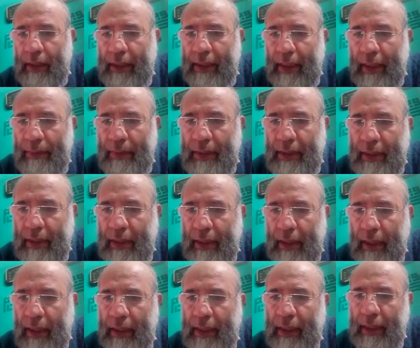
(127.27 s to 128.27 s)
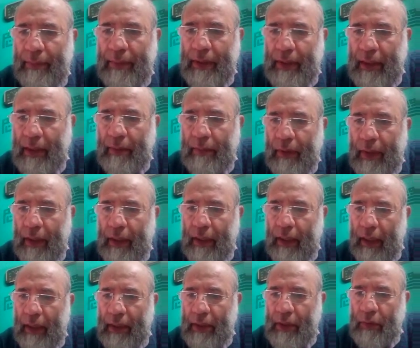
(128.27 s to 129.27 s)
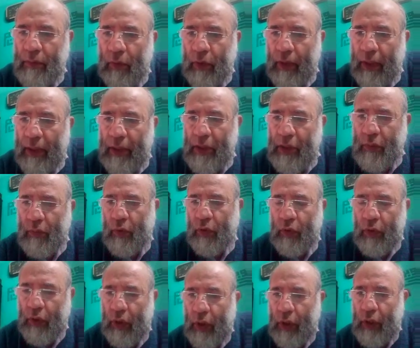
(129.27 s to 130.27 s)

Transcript: capital by R small.